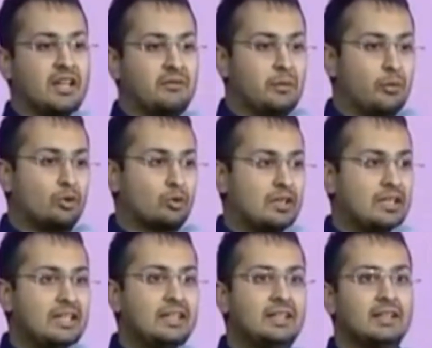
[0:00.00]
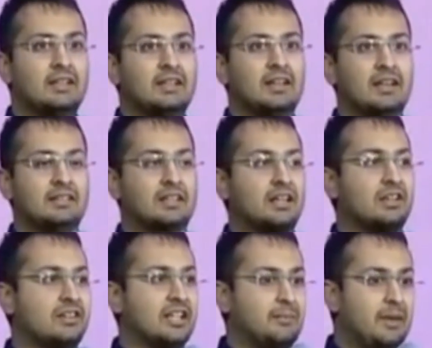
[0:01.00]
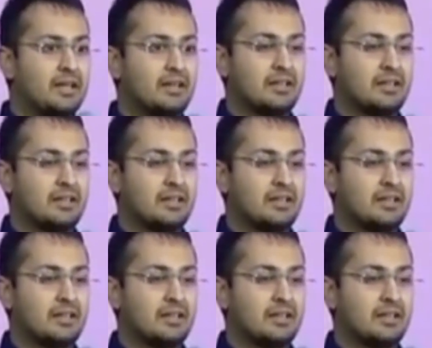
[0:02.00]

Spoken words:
and we want to lead the country and make